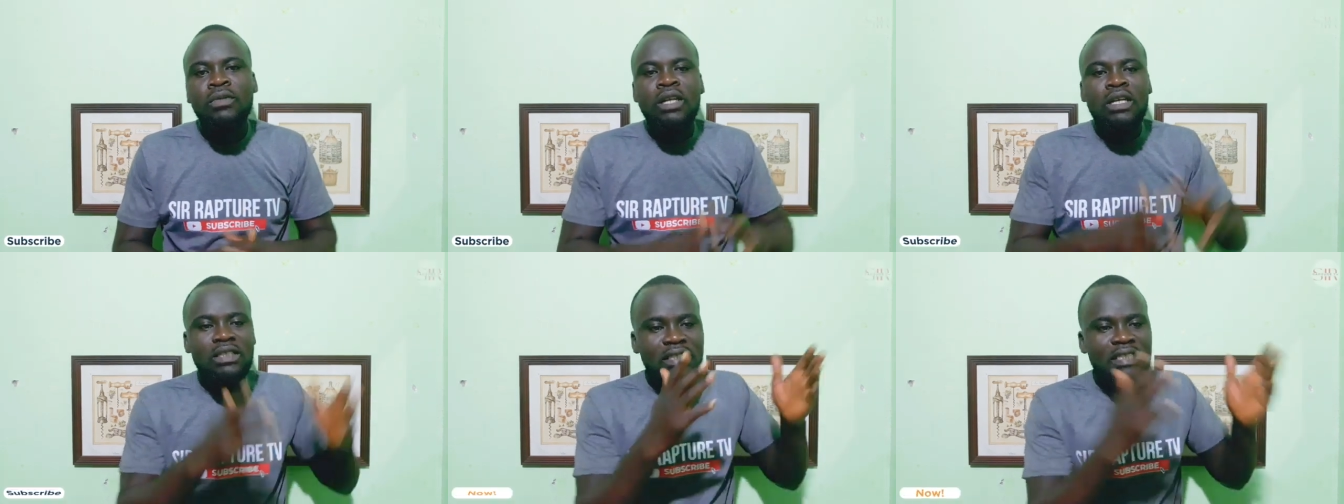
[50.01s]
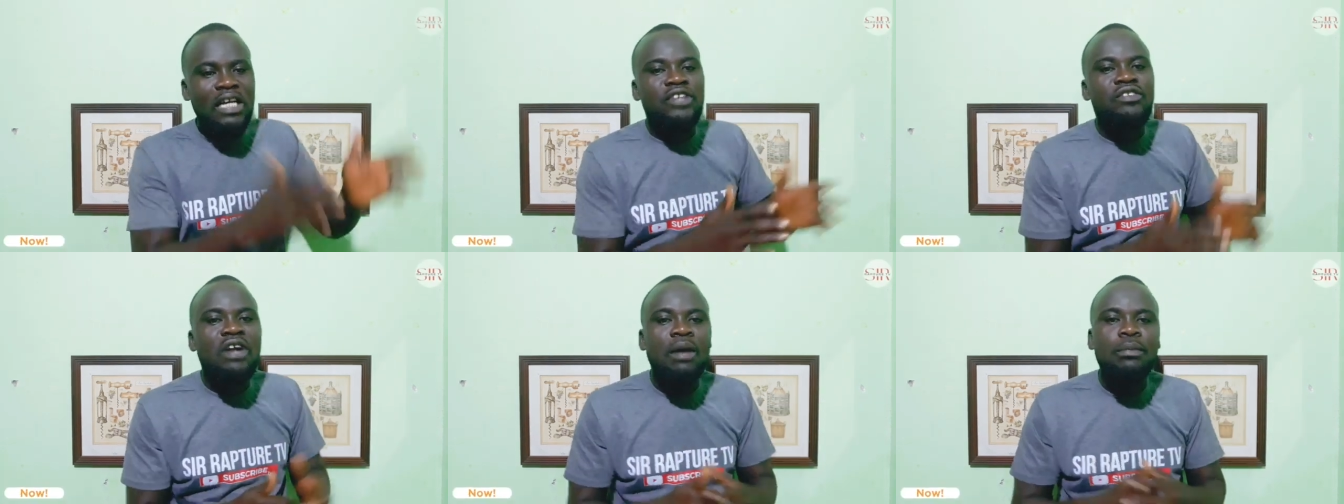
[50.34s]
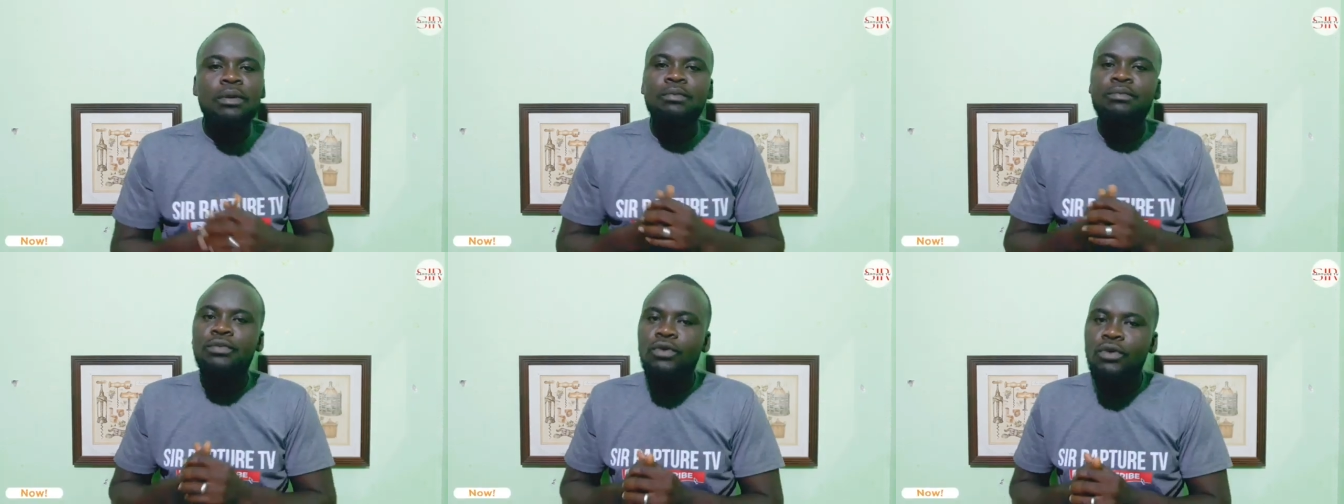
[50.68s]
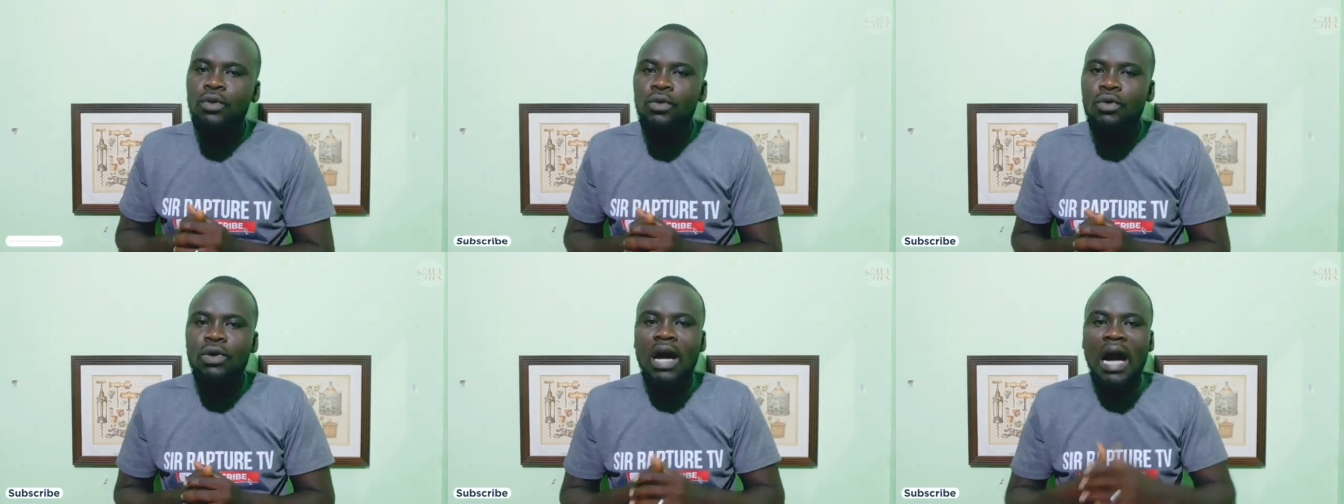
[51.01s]
Sandra
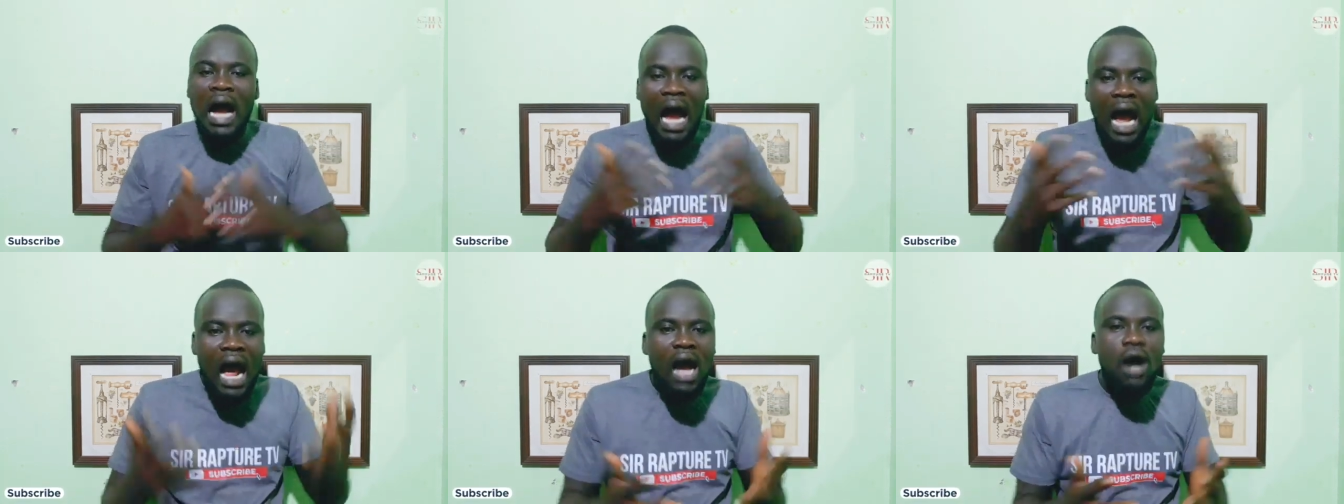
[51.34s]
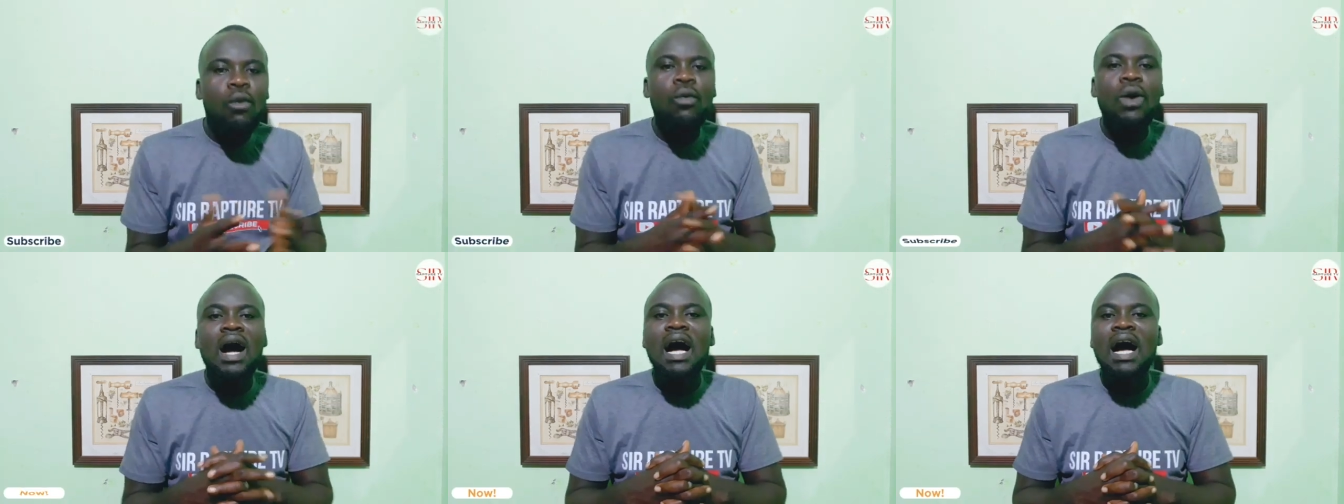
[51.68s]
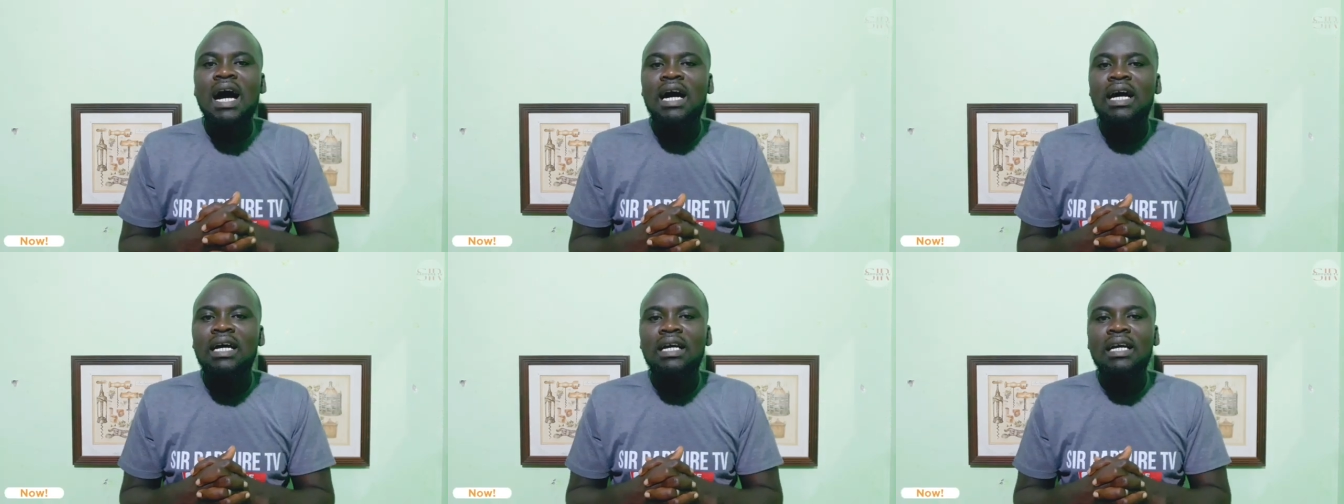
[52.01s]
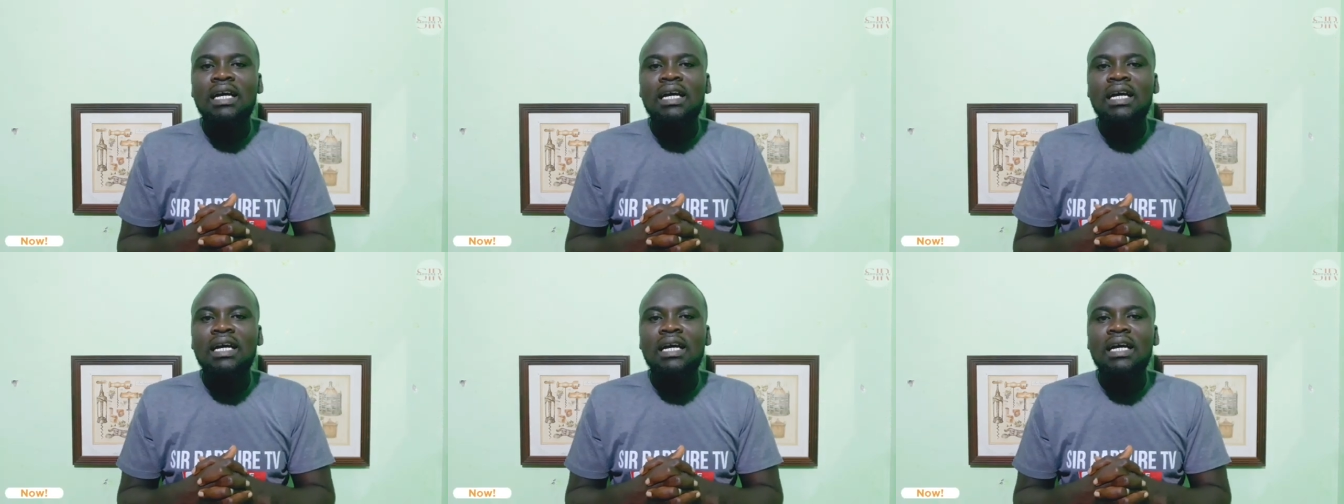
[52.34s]
Ababio how are